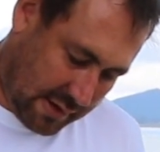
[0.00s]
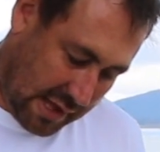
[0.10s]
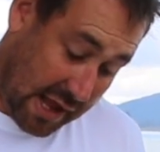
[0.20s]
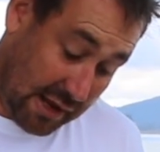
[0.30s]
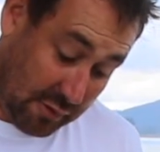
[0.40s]

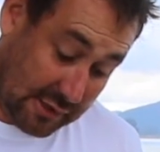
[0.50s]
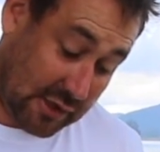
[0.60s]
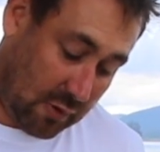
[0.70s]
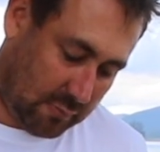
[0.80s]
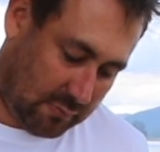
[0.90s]
And the
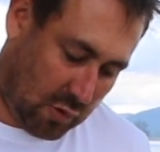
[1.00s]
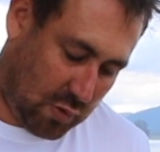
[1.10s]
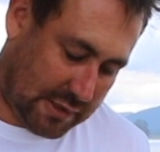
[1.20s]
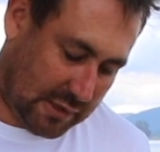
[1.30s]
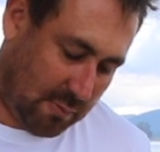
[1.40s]
salt,
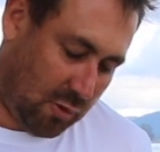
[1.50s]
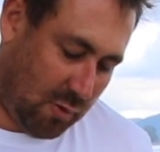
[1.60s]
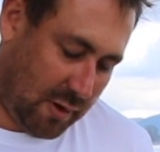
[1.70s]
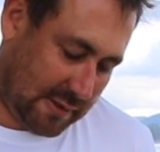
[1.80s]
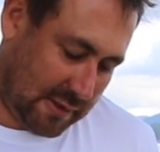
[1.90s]
always liberal
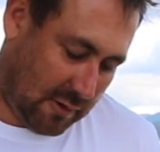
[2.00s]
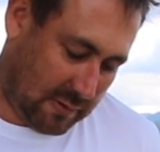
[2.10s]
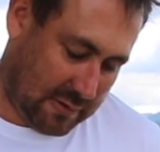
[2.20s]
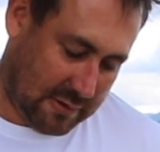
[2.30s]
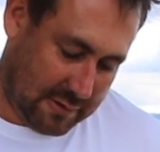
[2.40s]
with the
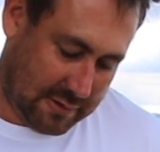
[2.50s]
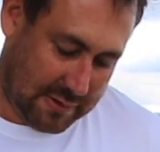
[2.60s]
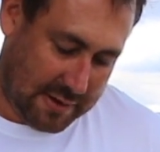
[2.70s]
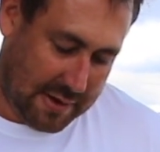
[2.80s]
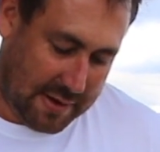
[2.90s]
salt.
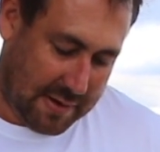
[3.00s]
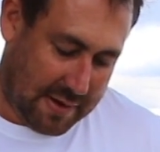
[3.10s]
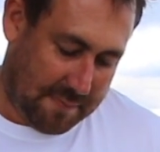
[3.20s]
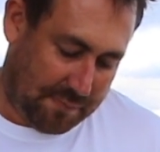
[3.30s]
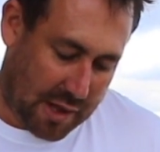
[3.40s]

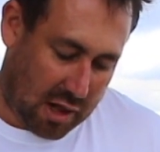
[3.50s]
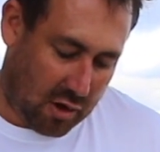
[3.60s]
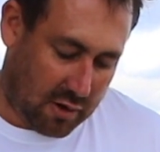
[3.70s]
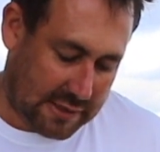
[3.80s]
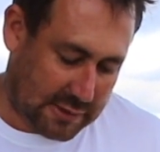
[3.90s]
A
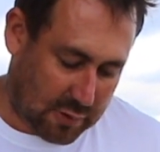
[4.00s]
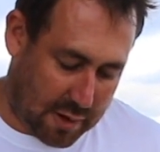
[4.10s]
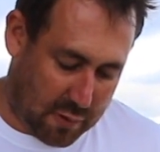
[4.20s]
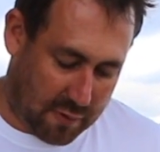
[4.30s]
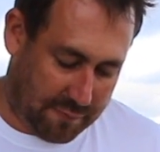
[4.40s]
lot of this will
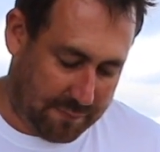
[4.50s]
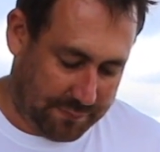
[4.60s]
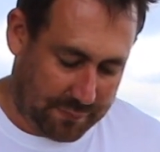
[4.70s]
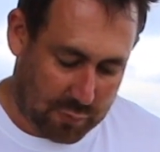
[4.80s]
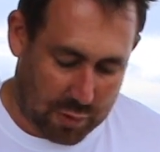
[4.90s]
come off
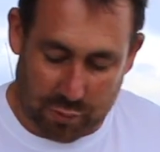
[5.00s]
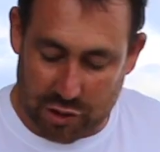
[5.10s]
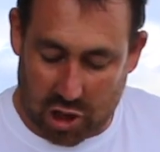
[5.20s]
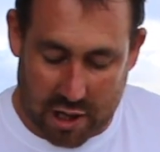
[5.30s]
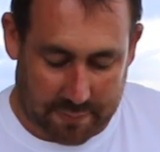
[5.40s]
when we
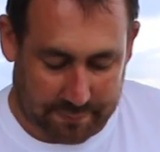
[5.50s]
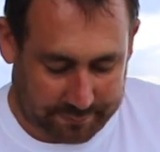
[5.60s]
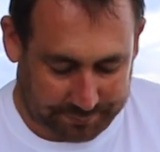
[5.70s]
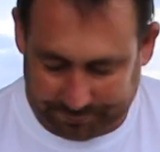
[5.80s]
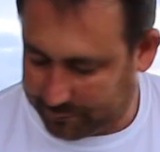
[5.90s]
drain it
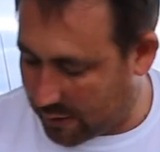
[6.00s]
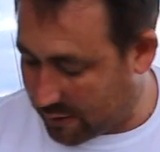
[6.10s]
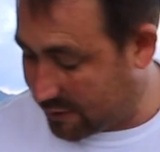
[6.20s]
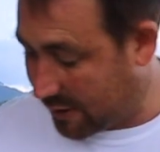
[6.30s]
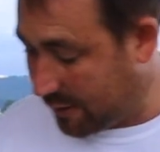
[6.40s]
in
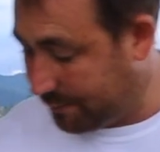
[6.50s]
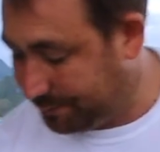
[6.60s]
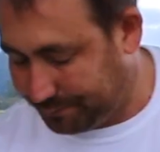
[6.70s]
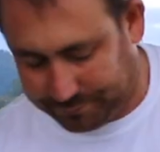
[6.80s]
a second.